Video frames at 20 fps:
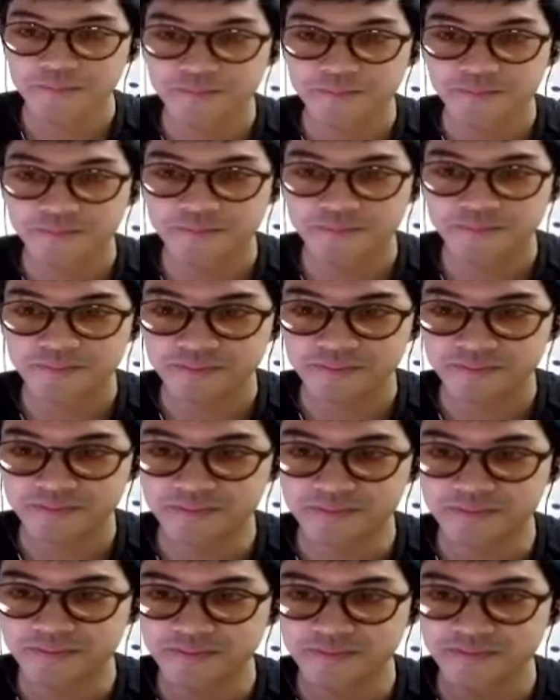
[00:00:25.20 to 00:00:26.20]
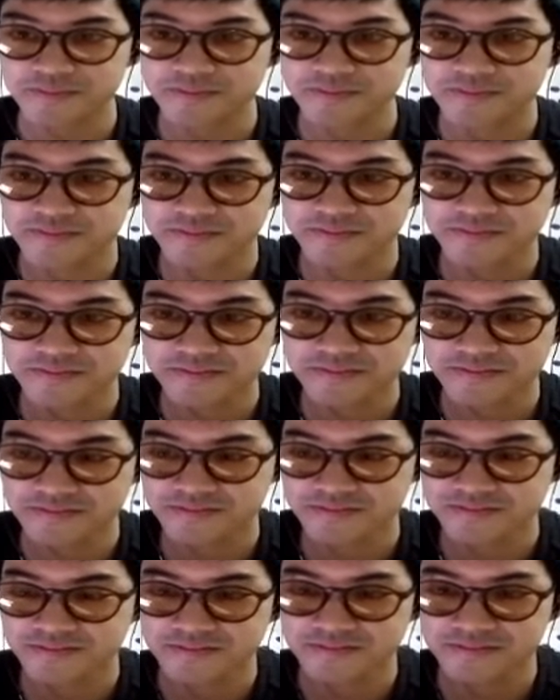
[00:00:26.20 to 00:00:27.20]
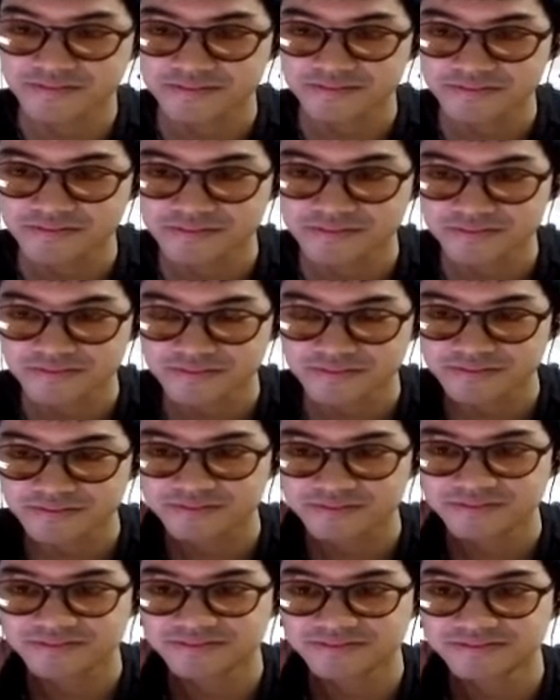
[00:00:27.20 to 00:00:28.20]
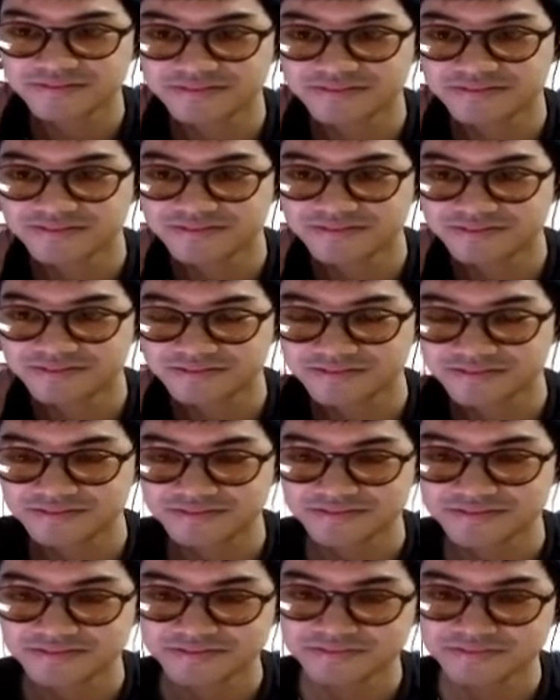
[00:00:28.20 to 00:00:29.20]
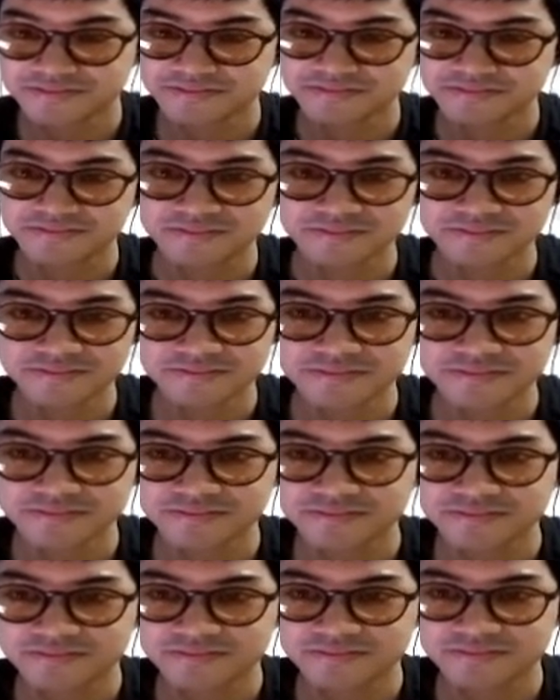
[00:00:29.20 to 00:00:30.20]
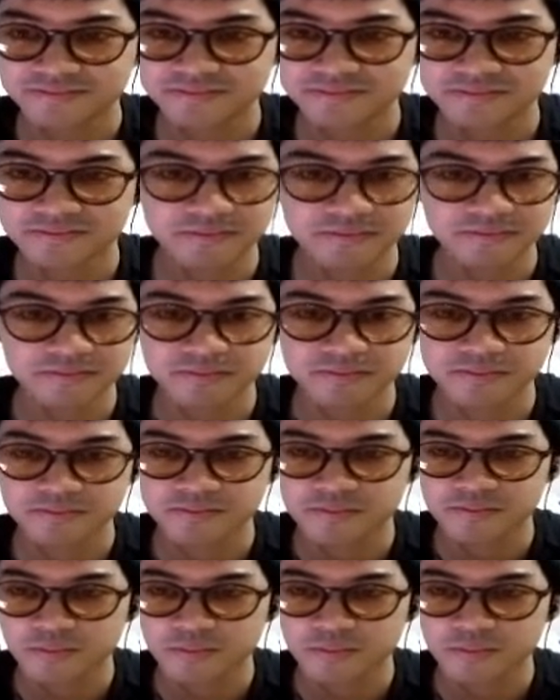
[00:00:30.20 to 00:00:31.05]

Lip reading: No words are spoken by the person on screen.